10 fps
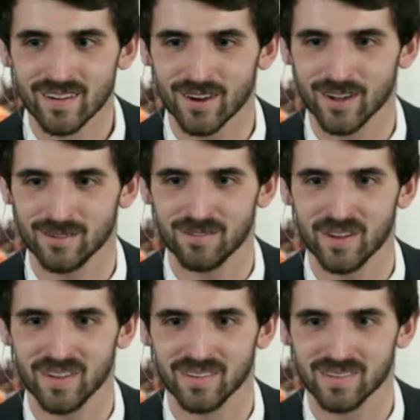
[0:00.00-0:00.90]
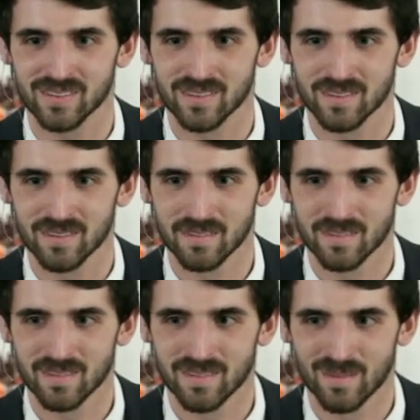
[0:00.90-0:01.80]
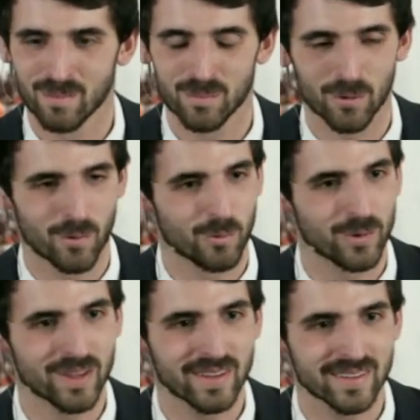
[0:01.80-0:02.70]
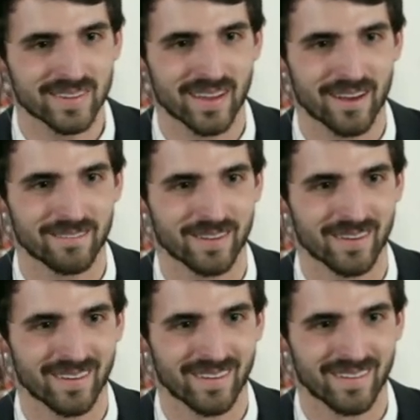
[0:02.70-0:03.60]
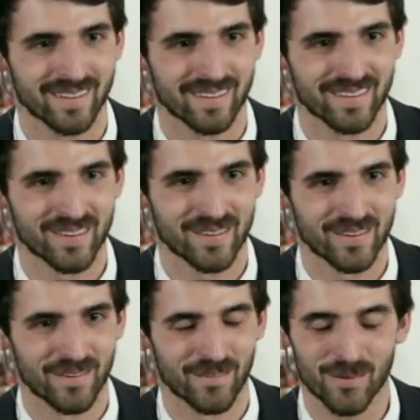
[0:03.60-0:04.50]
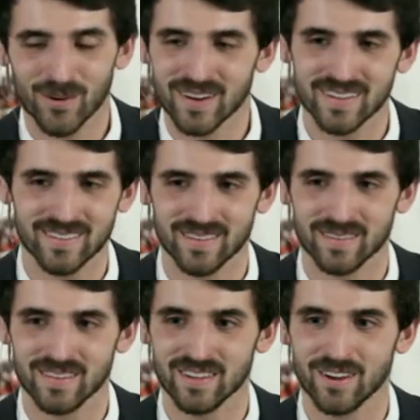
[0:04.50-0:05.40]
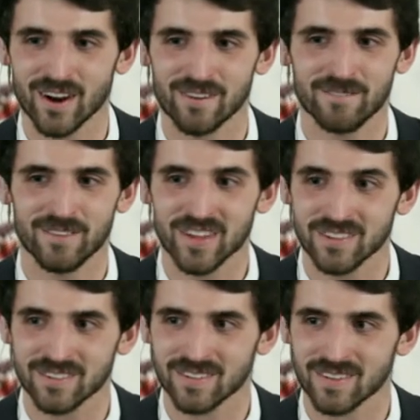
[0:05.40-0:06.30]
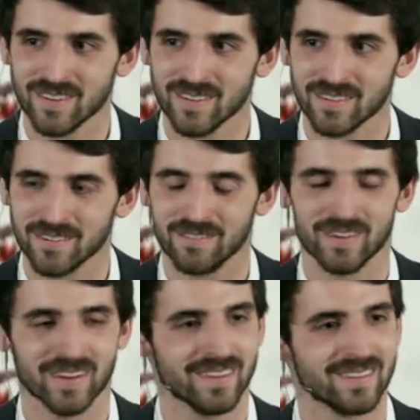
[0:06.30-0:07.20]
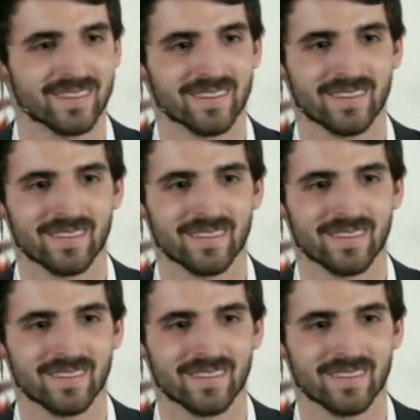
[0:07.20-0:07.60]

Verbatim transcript: God's face. But when we get to heaven, we're going to get to see God face to face.